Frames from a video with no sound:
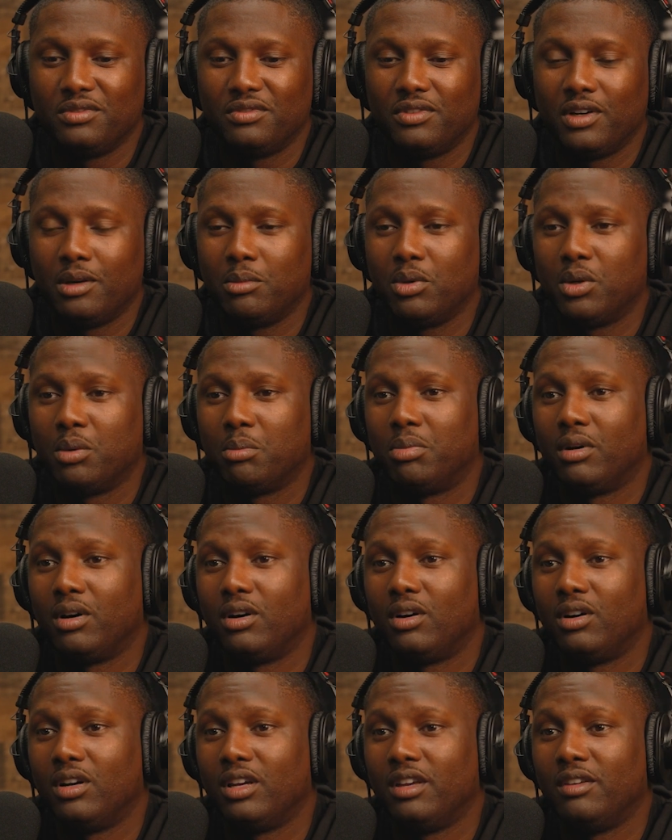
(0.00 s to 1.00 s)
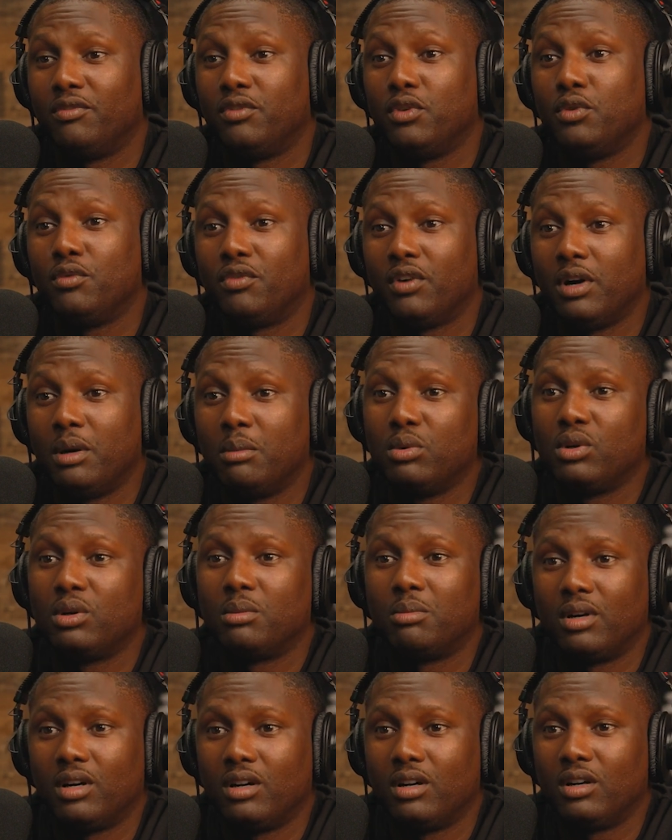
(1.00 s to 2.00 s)
fumble the ball. If you fumble the
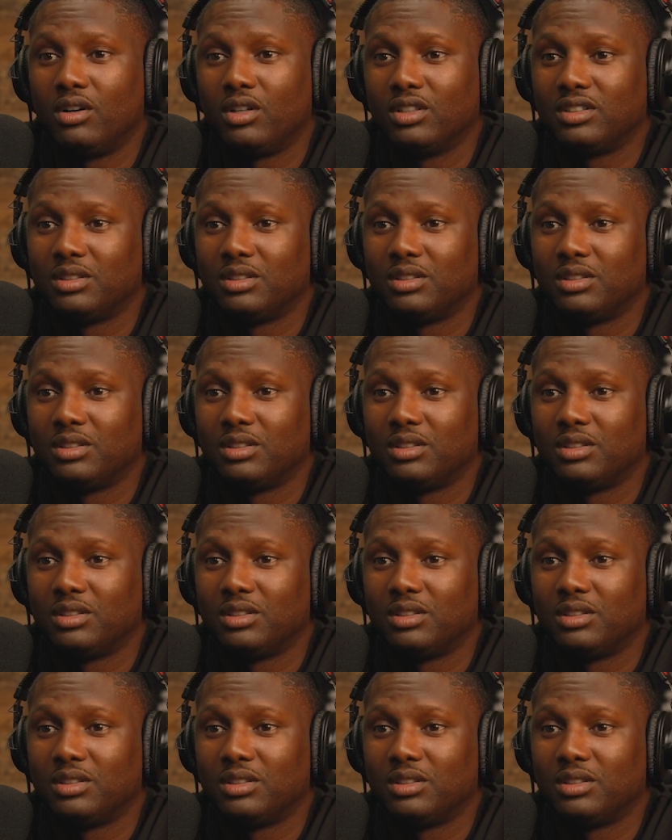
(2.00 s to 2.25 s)
ball,